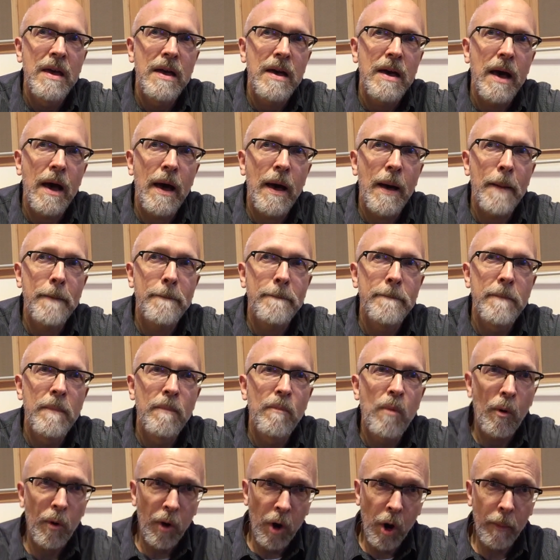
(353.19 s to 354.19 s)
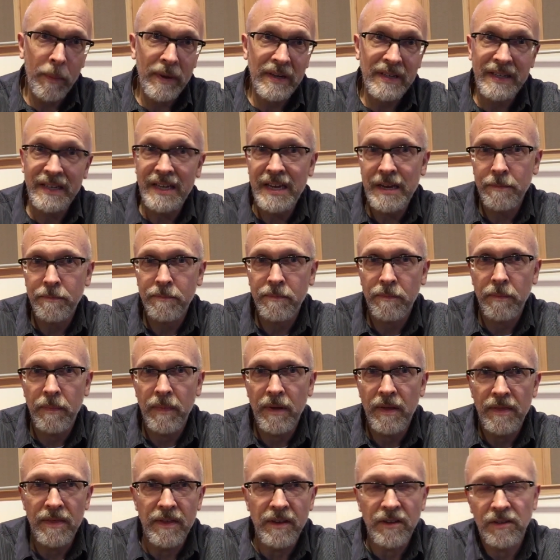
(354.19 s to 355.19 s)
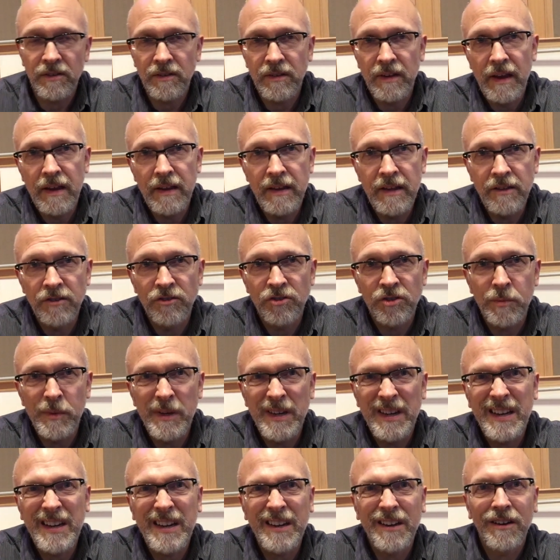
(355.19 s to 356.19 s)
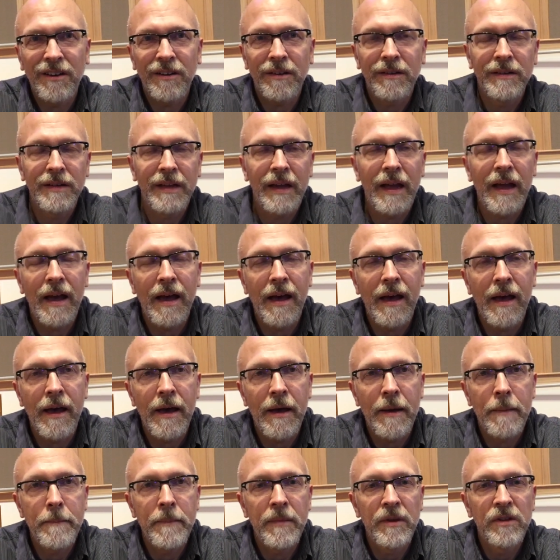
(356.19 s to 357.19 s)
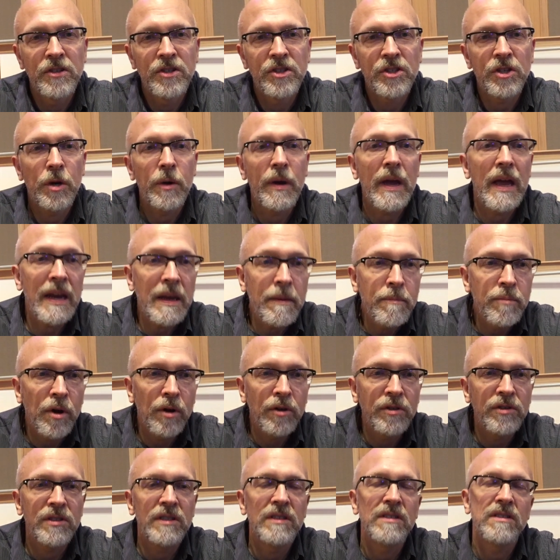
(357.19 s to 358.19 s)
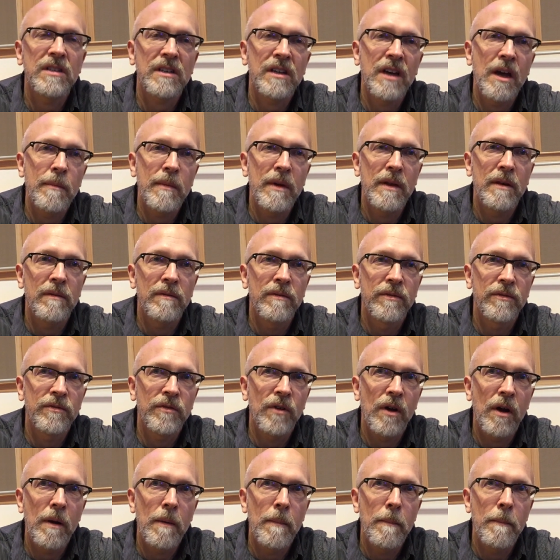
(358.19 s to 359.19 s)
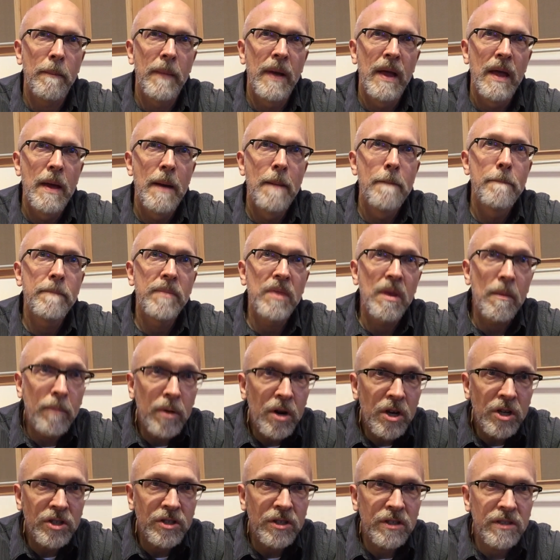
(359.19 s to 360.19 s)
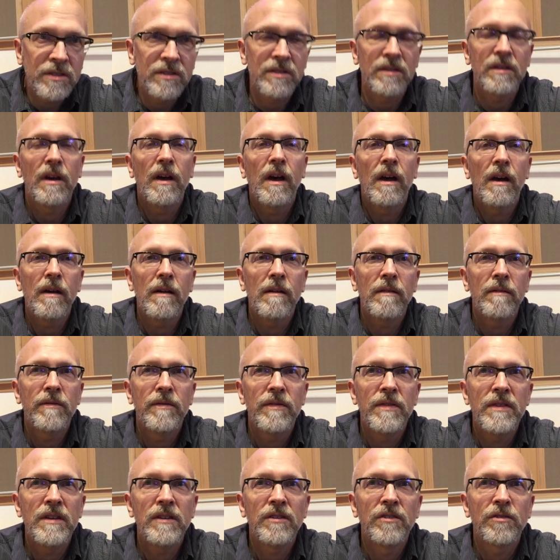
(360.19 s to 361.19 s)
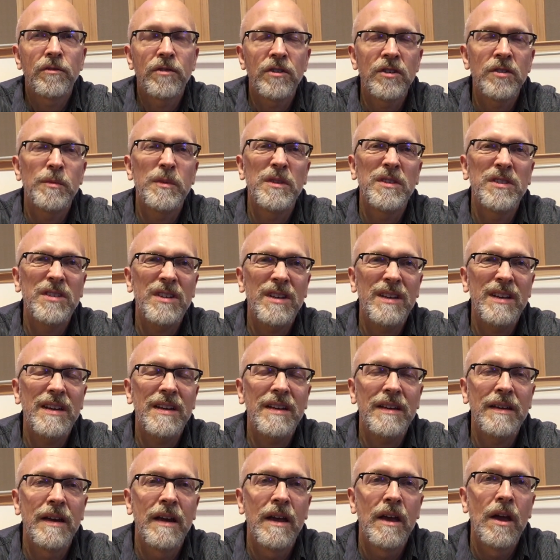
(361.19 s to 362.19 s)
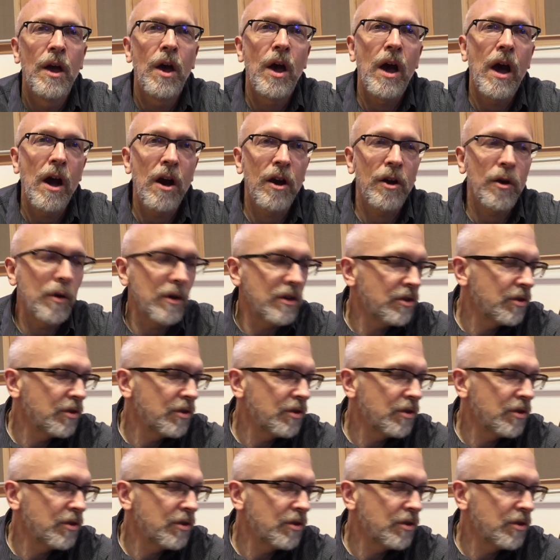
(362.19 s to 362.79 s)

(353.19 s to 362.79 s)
But we're hoping to keep this instrument here. So any proceeds that come in from the purchase of this Christmas CD are going